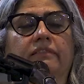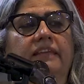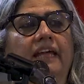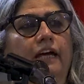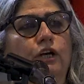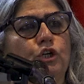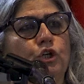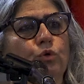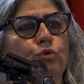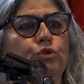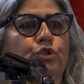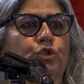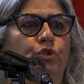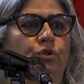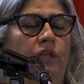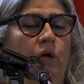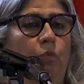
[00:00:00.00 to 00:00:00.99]
there
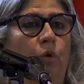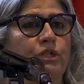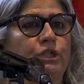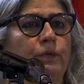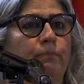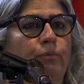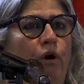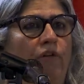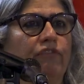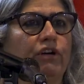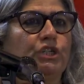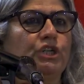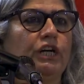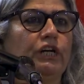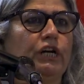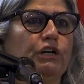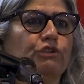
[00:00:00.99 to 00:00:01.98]
was a
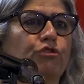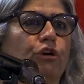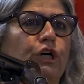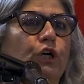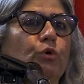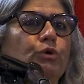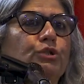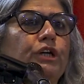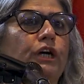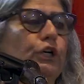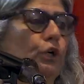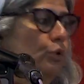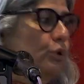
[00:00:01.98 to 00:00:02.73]
provision introduced in